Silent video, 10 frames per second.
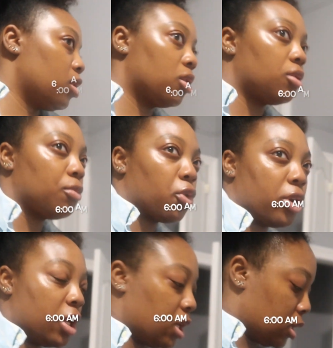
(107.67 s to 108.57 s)
Good
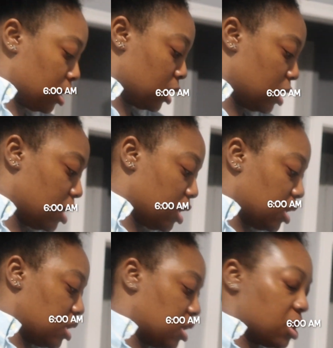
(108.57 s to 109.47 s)
morning. It
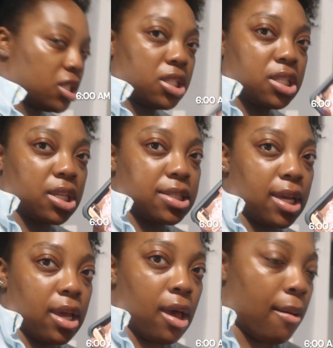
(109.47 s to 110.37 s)
is 6
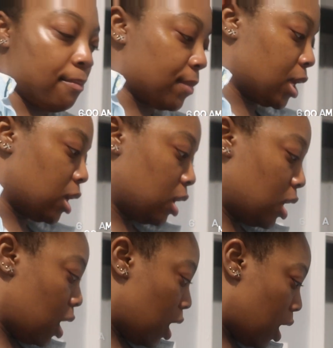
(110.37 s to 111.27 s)
a.m.
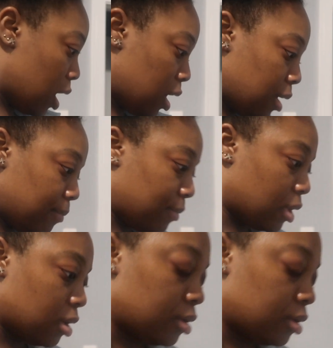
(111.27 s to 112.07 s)
I'm